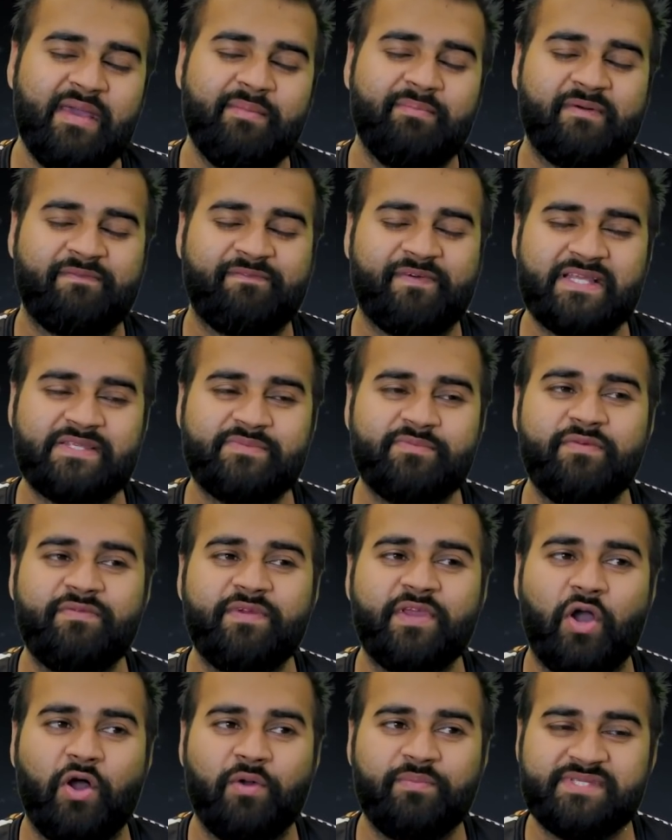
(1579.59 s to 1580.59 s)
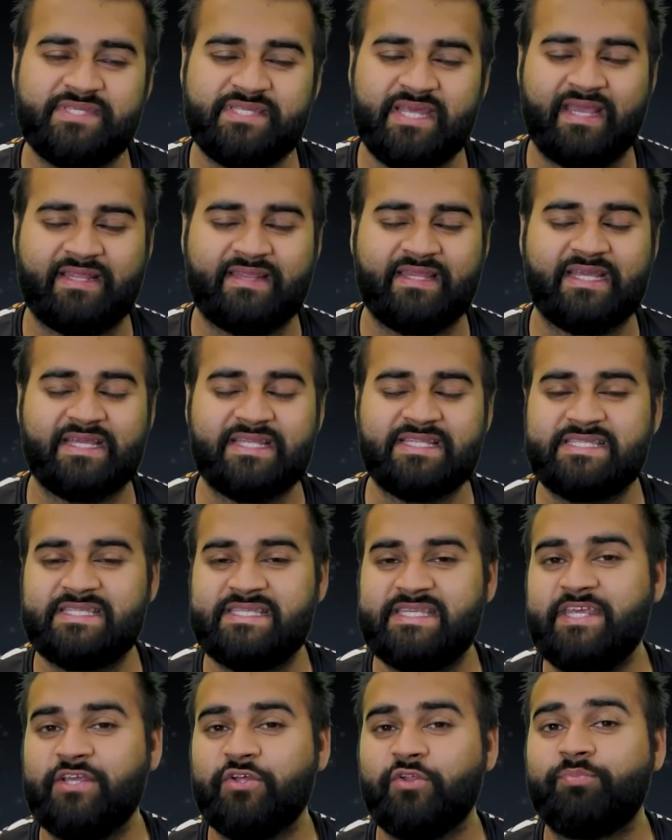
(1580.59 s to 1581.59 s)
But fast-moving OBSEC that can
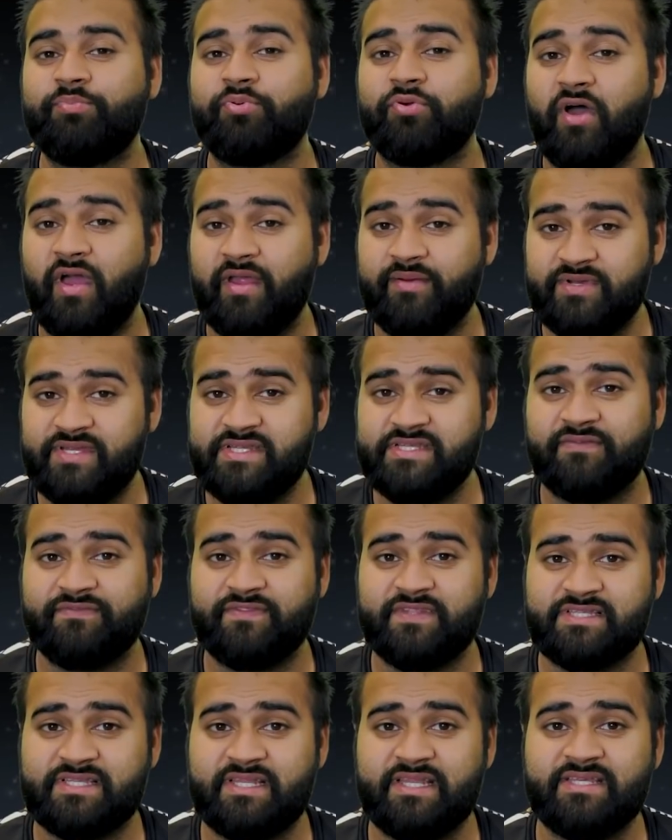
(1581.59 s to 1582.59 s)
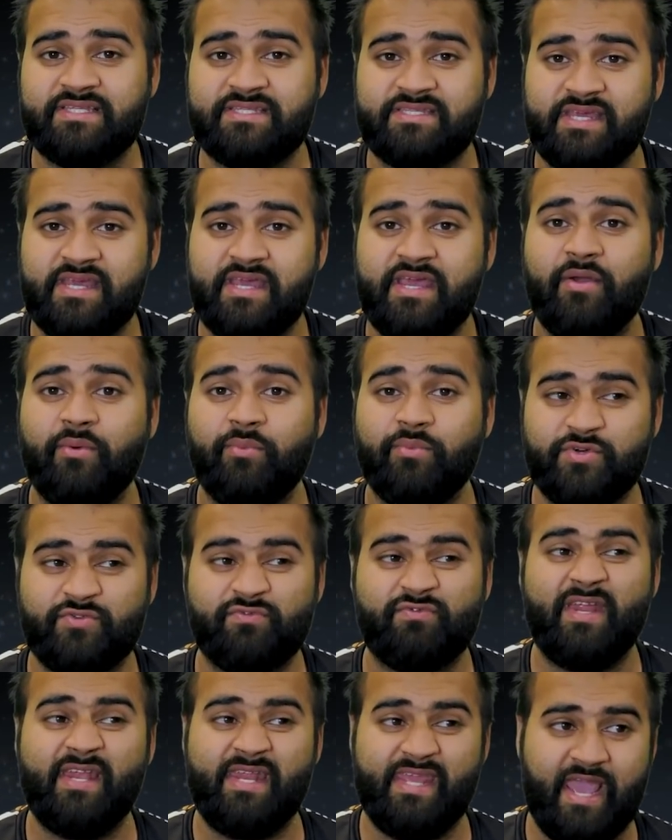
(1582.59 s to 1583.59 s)
steal primaries off this list would
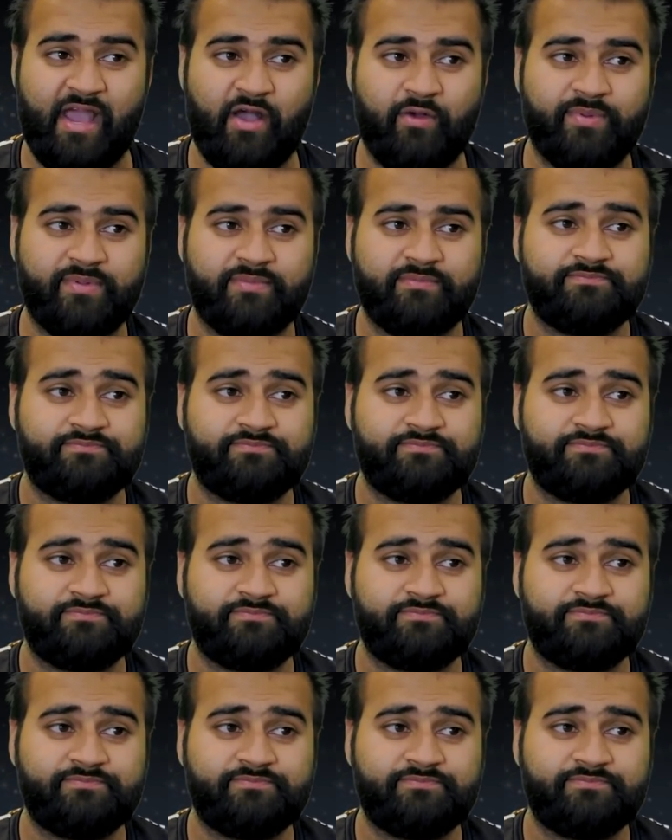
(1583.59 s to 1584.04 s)
really help.